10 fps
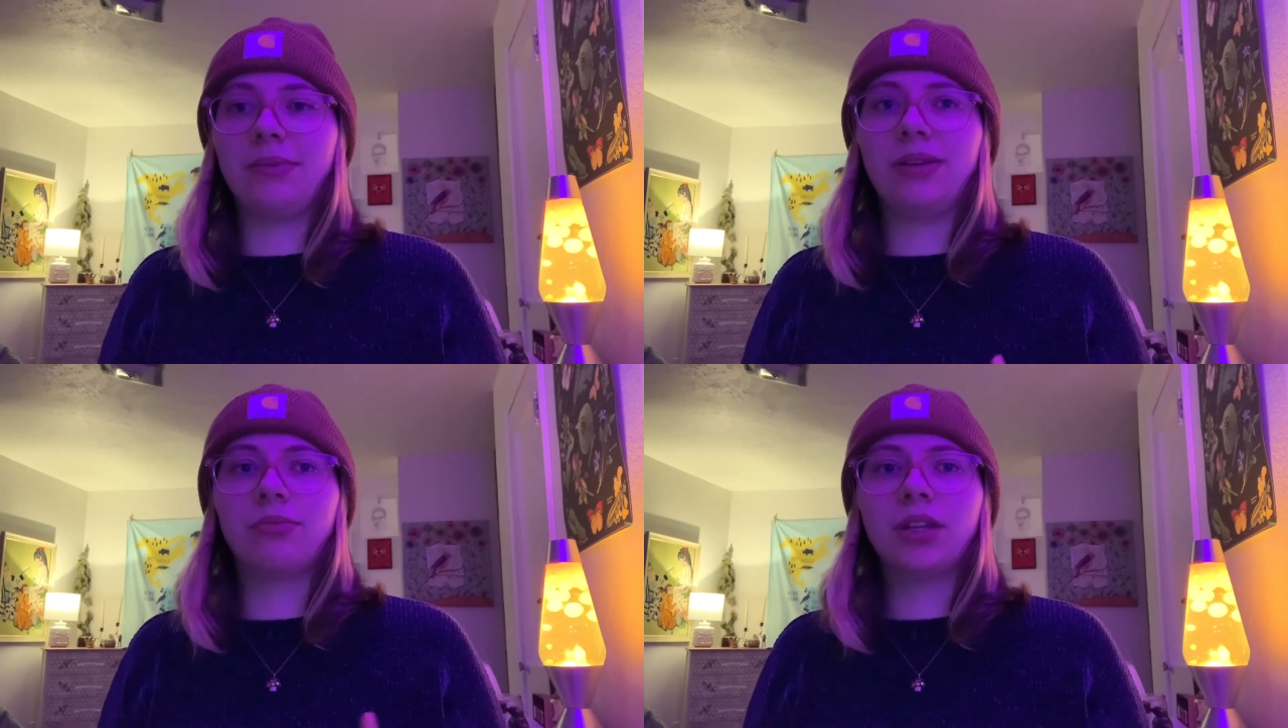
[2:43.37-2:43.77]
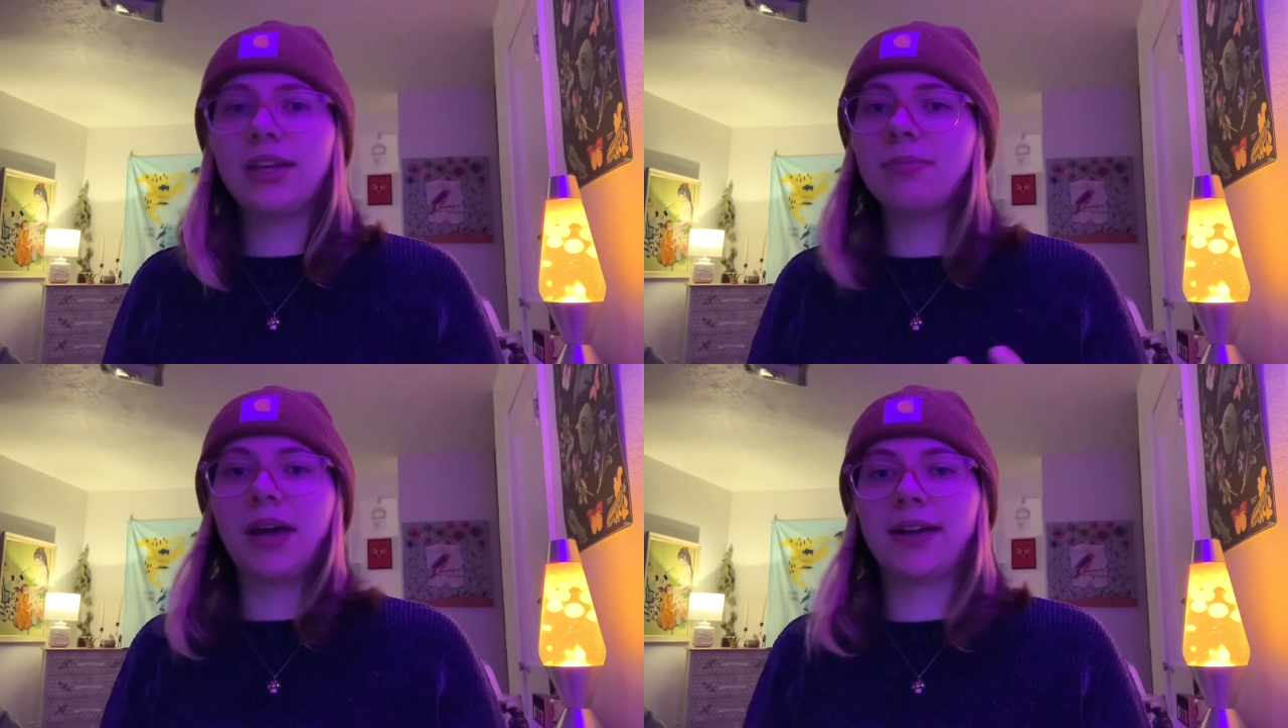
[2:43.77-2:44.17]
it really
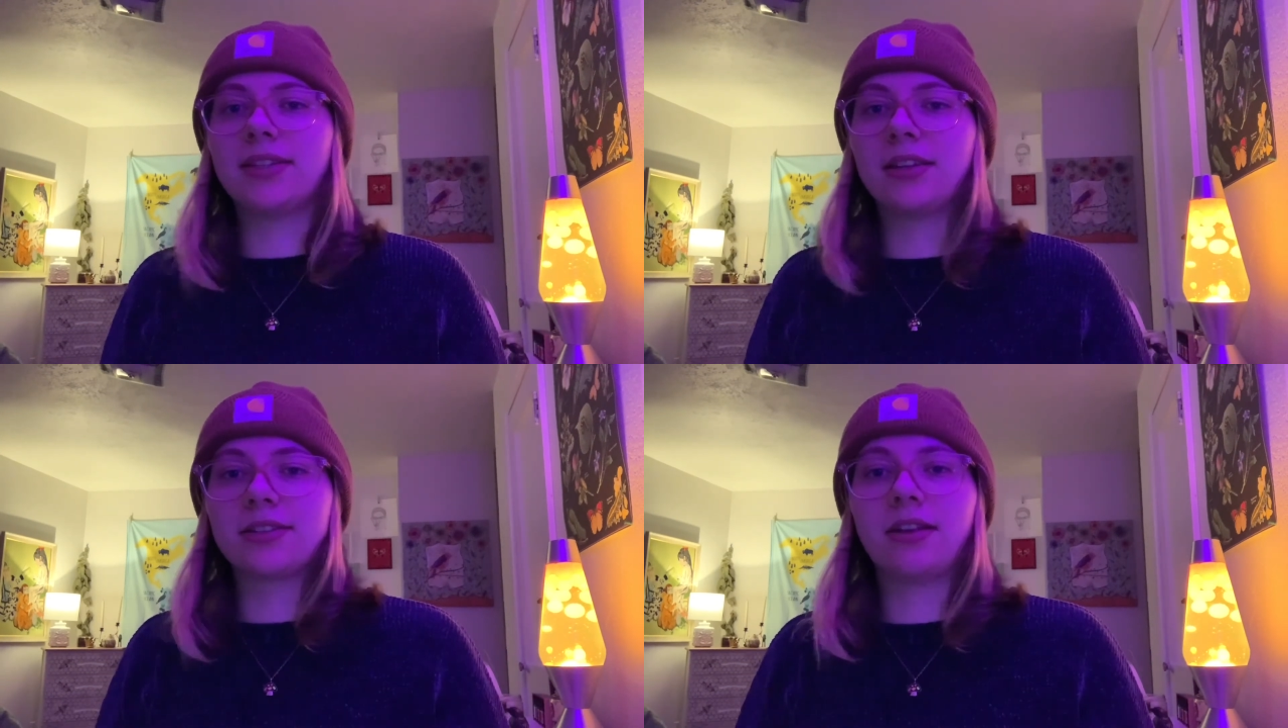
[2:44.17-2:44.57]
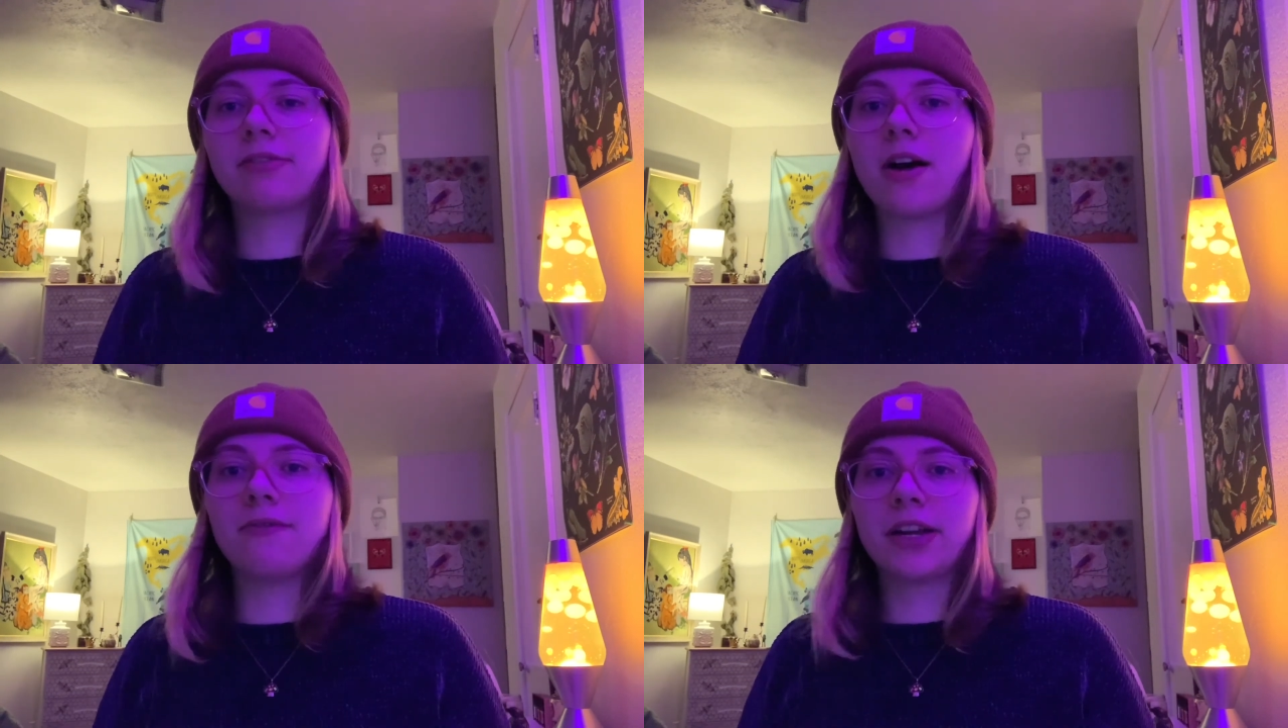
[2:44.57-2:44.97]
impacted their
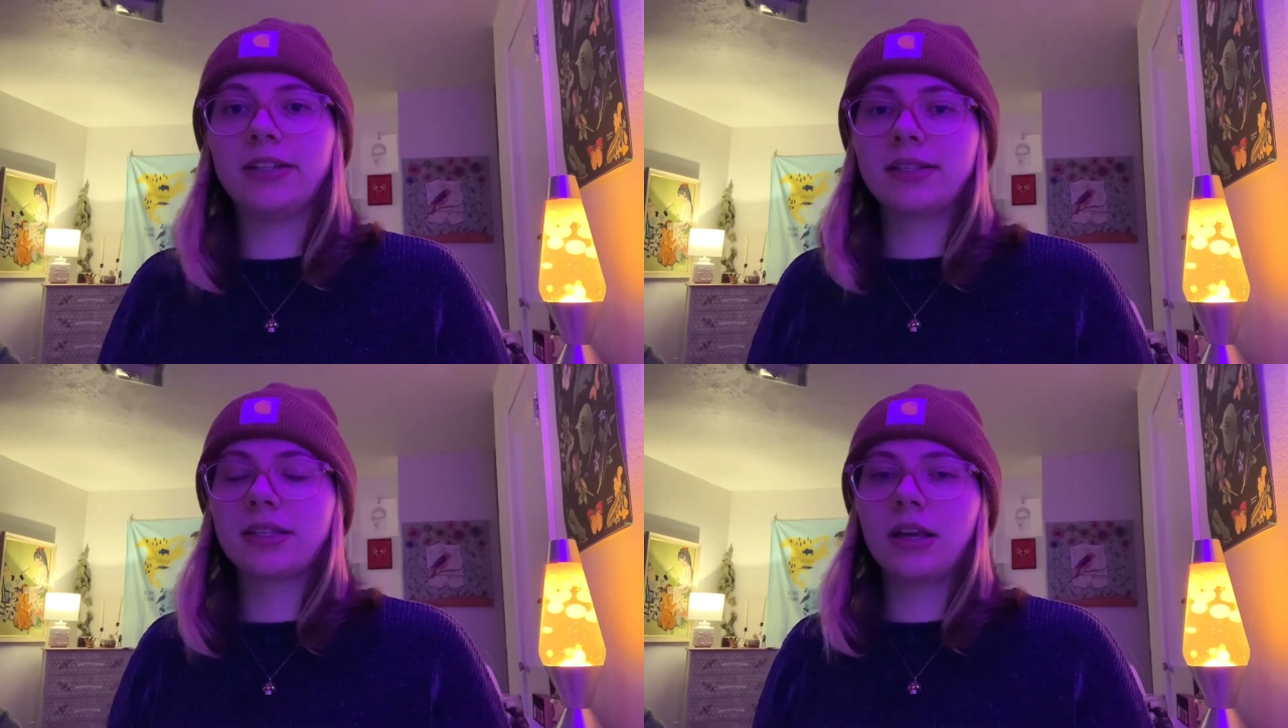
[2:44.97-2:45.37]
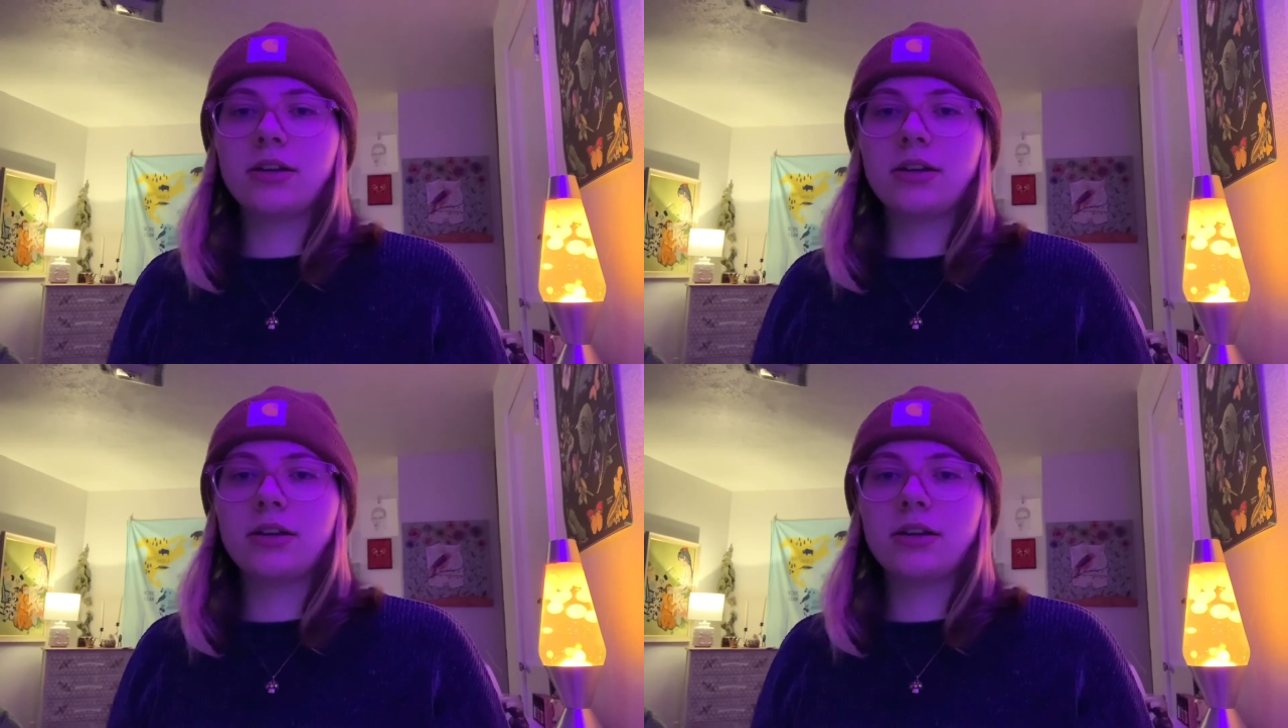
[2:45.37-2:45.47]
self-confidence.